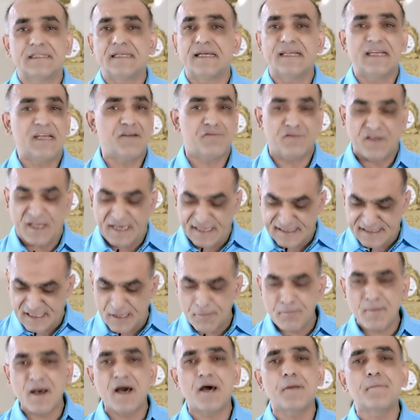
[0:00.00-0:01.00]
And if there is a
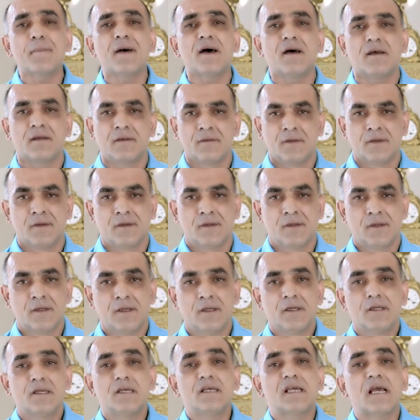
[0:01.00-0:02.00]
murmur,
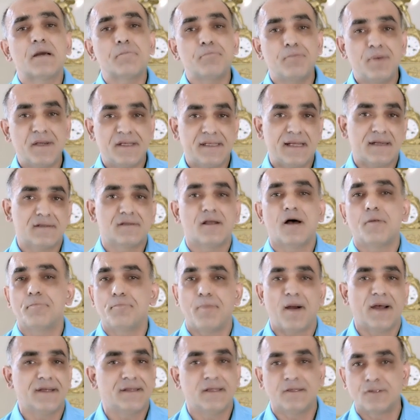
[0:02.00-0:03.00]
you can pick that up
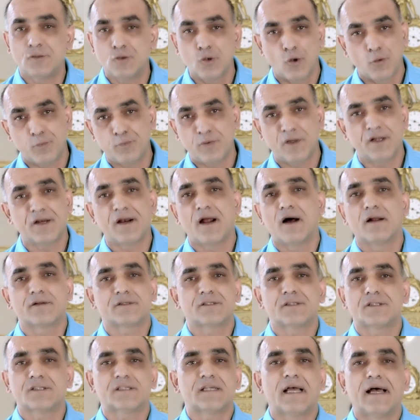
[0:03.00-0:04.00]
by the Doppler
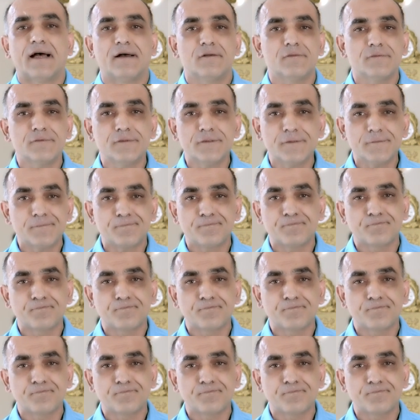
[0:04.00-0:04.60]
ultrasound.